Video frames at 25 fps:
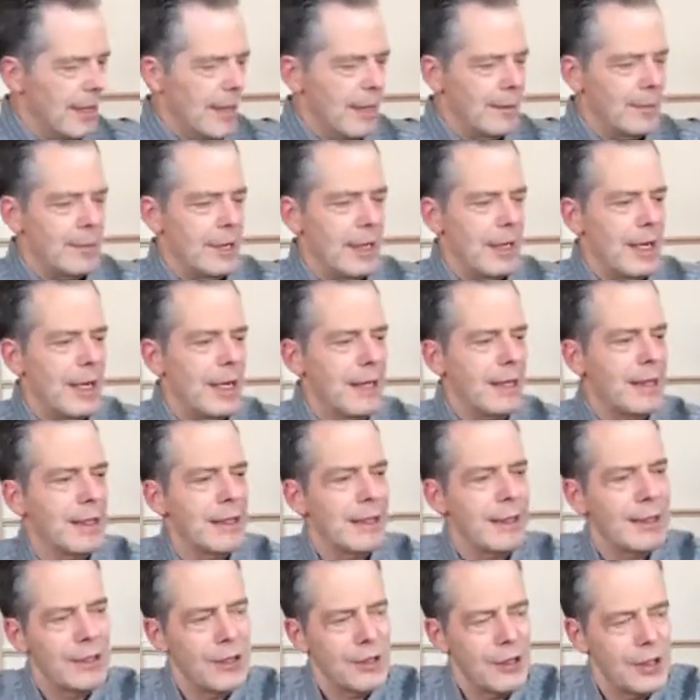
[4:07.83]
I'm not
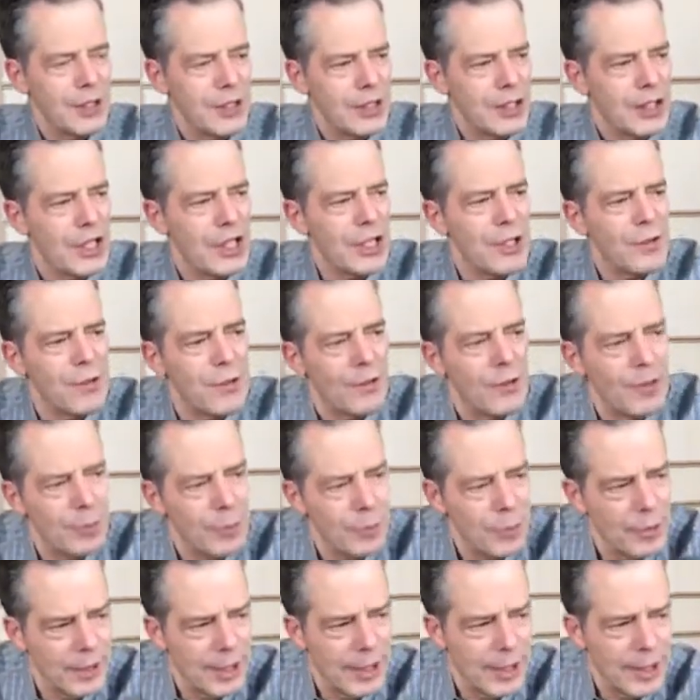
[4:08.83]
successful
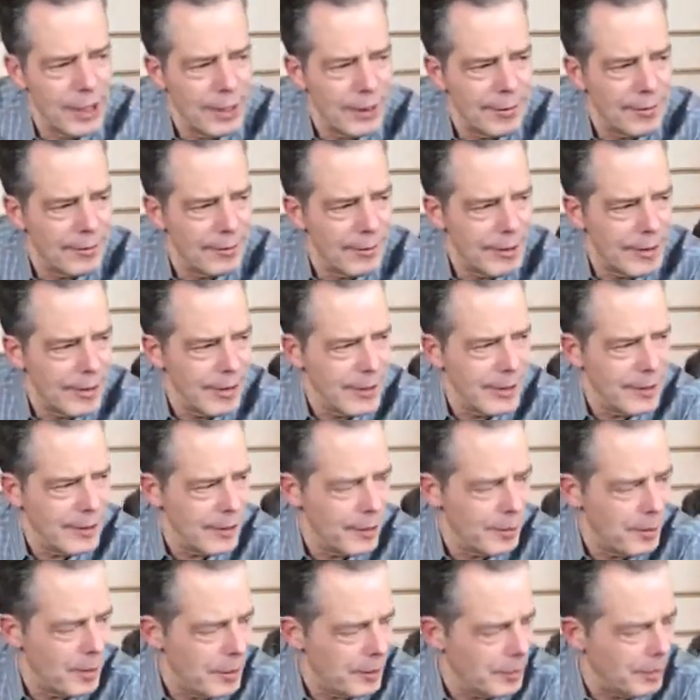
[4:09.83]
at bringing
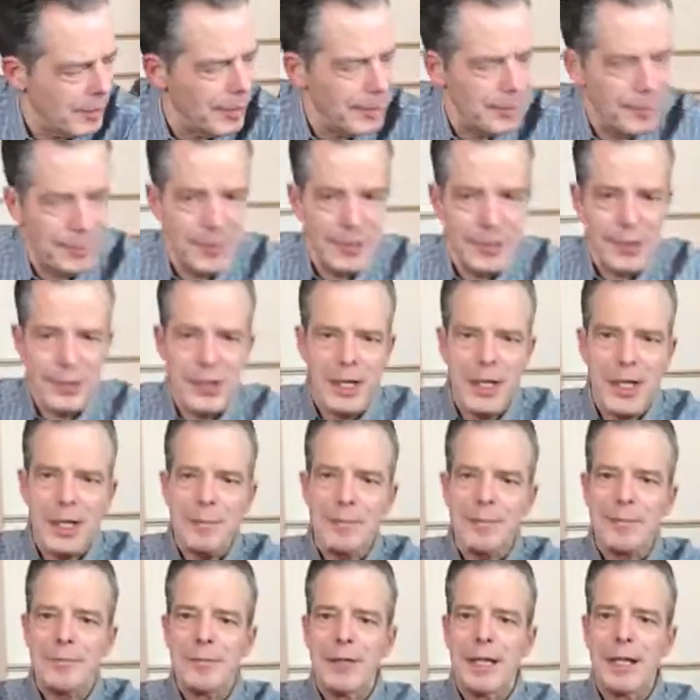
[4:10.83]
the people up this
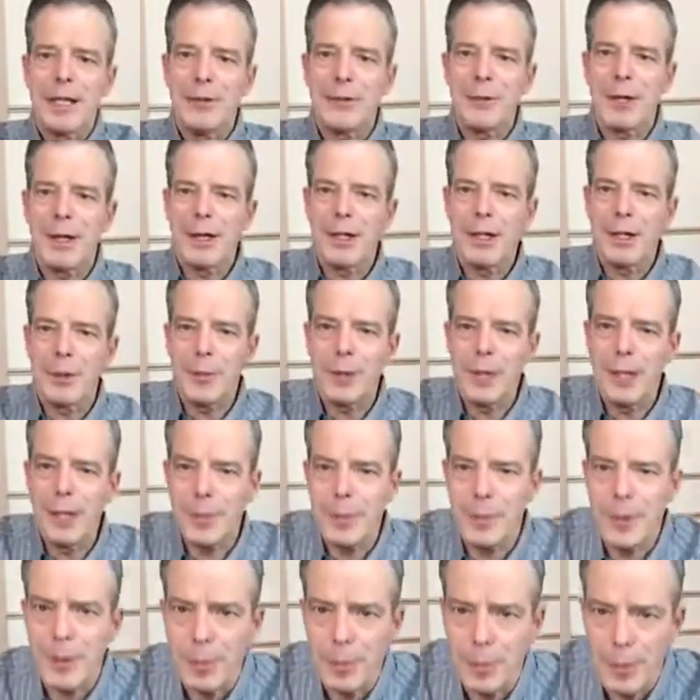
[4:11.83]
time. Anyway, they'll be
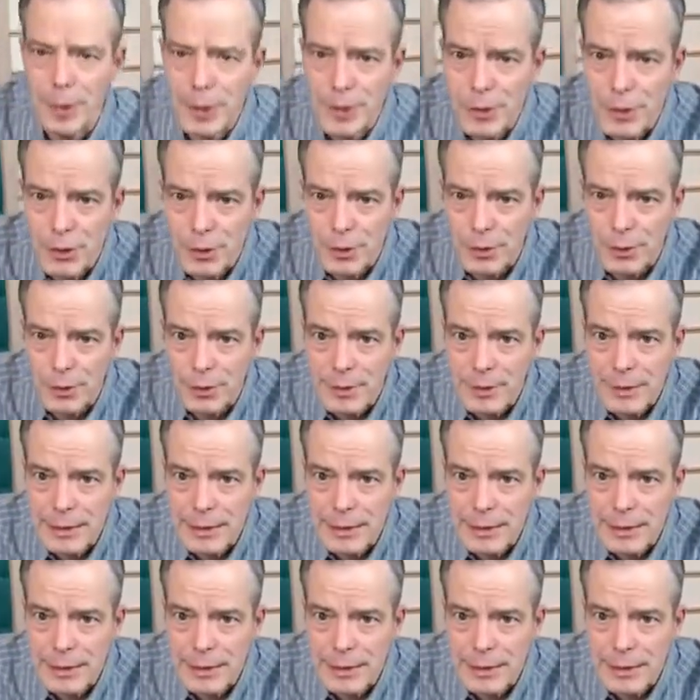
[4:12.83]
up there pretty soon.